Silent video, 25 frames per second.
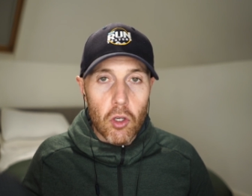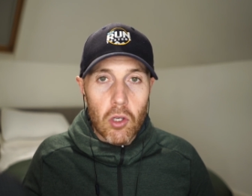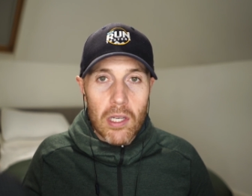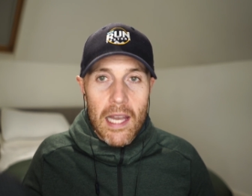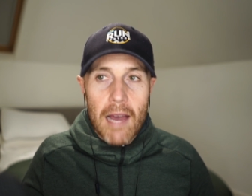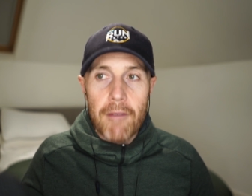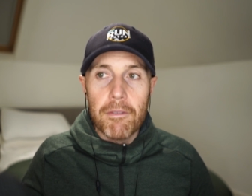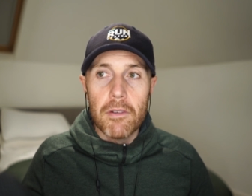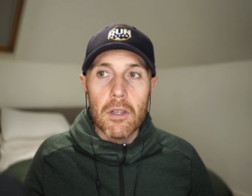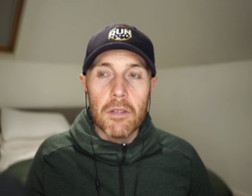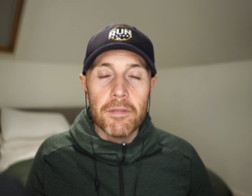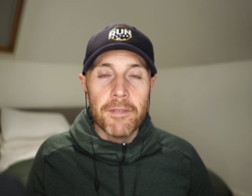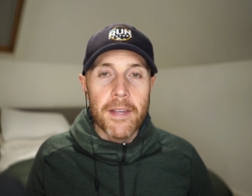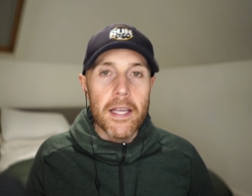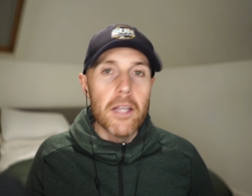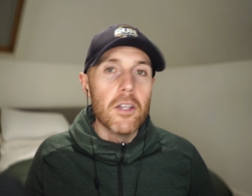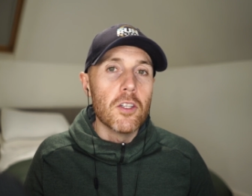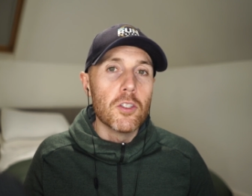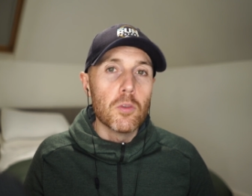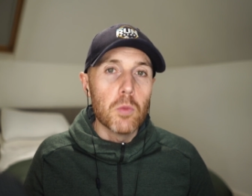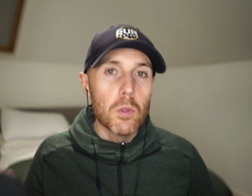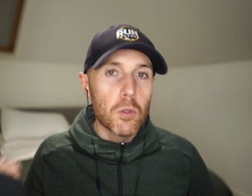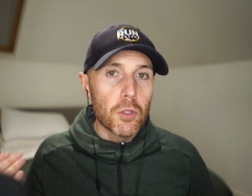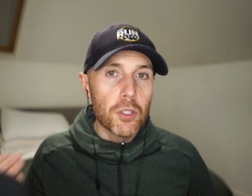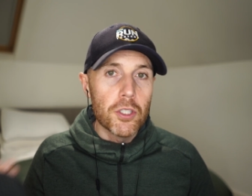level of
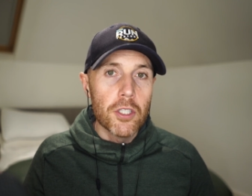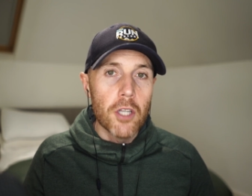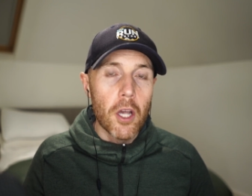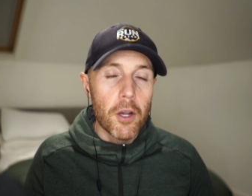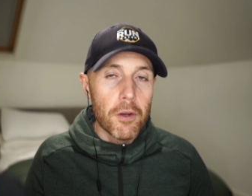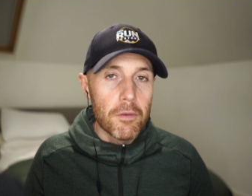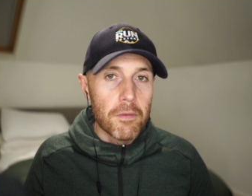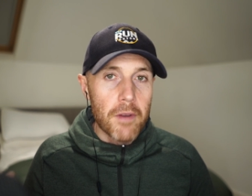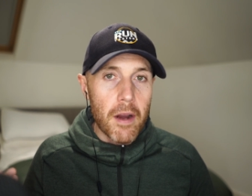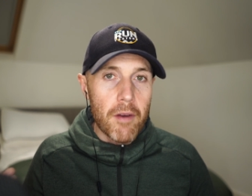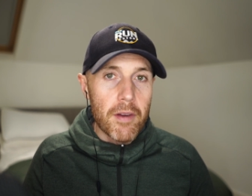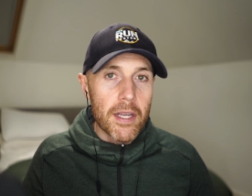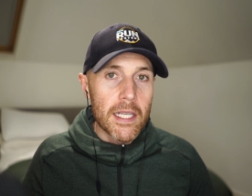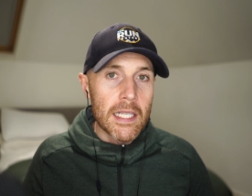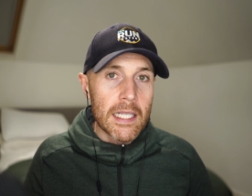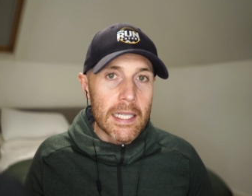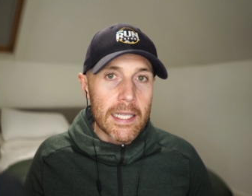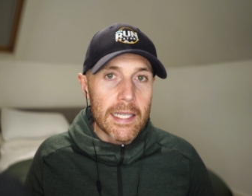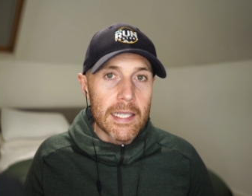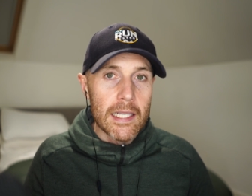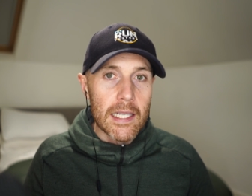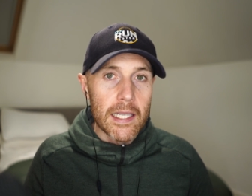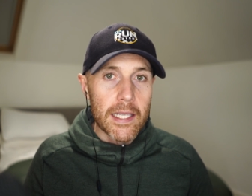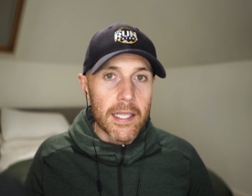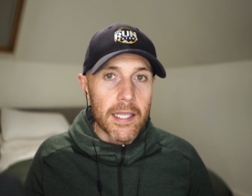fitness will show very
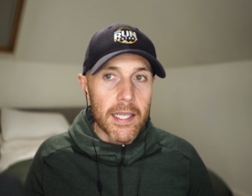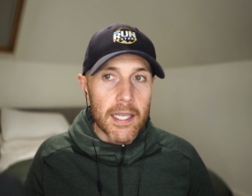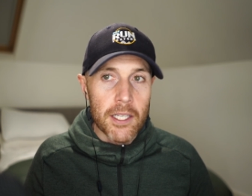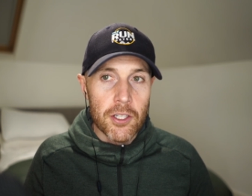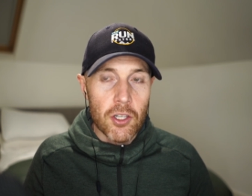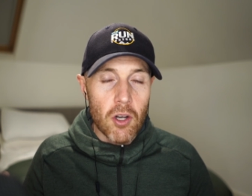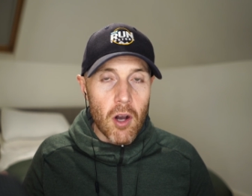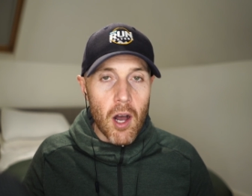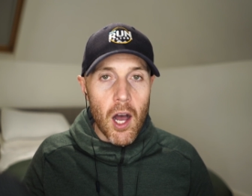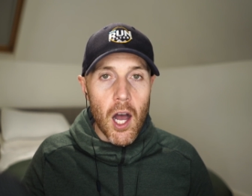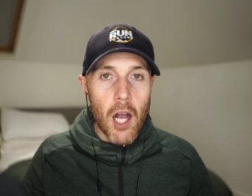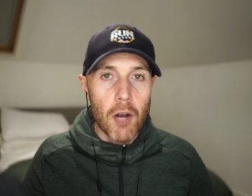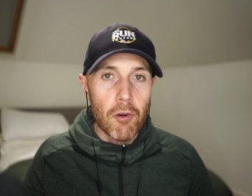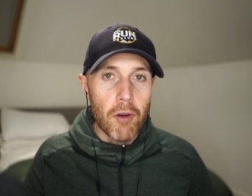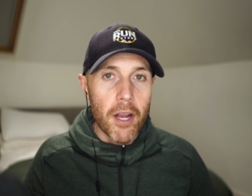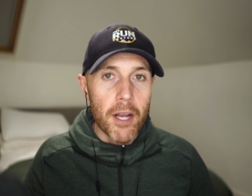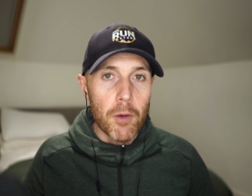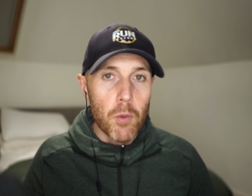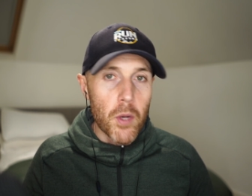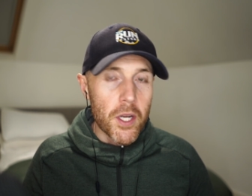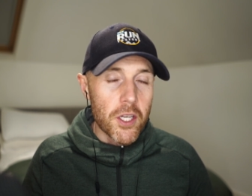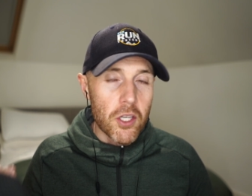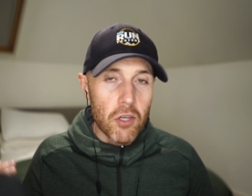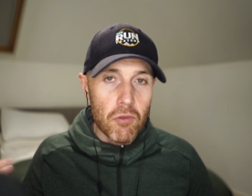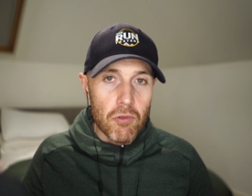clearly in your heart
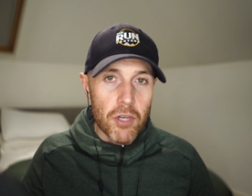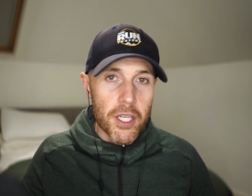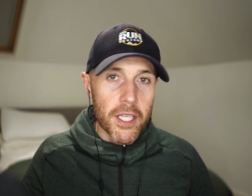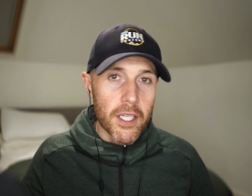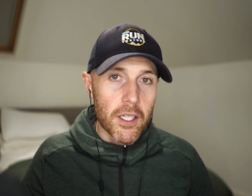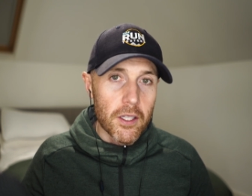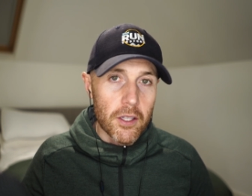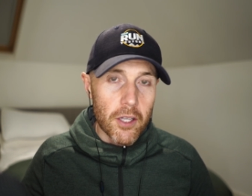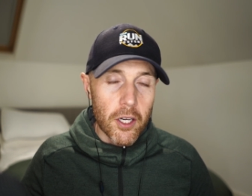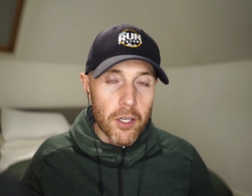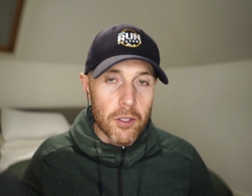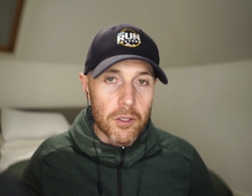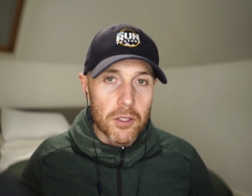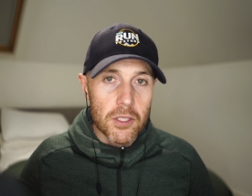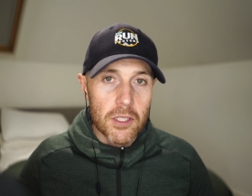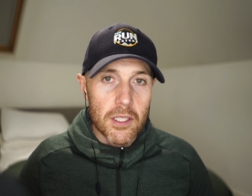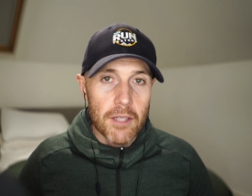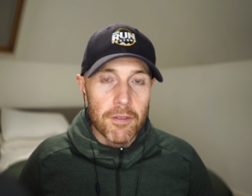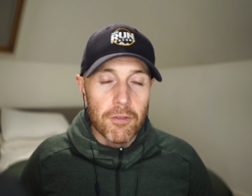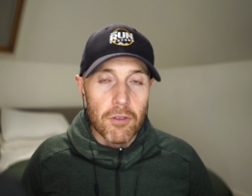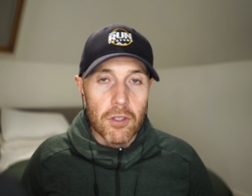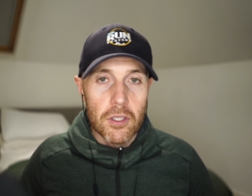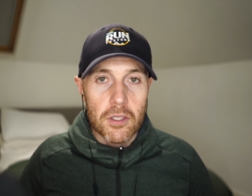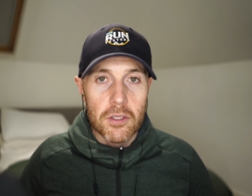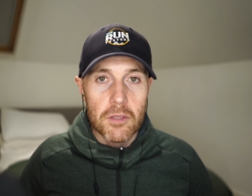rate when you're running at those
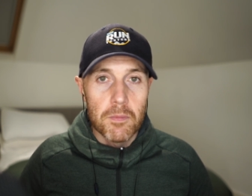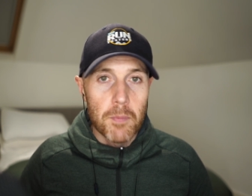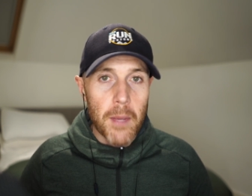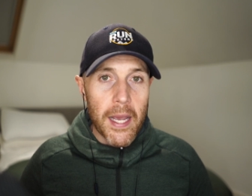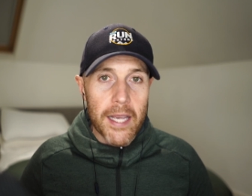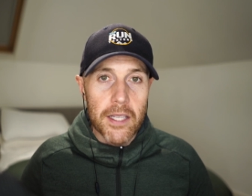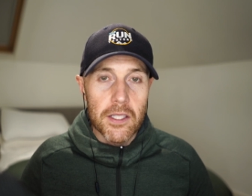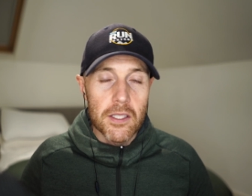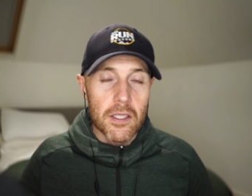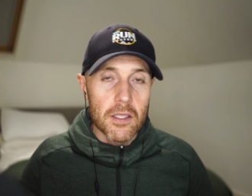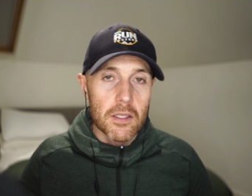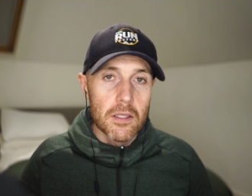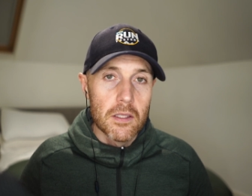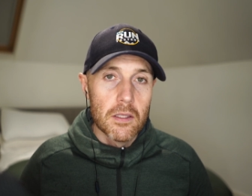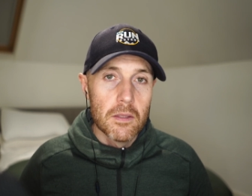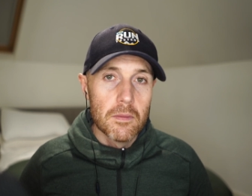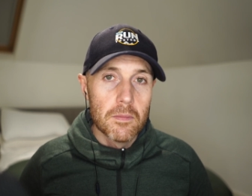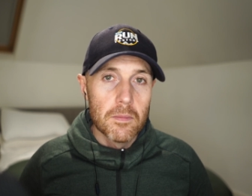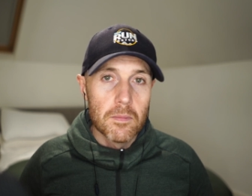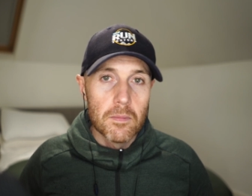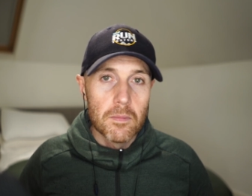different paces.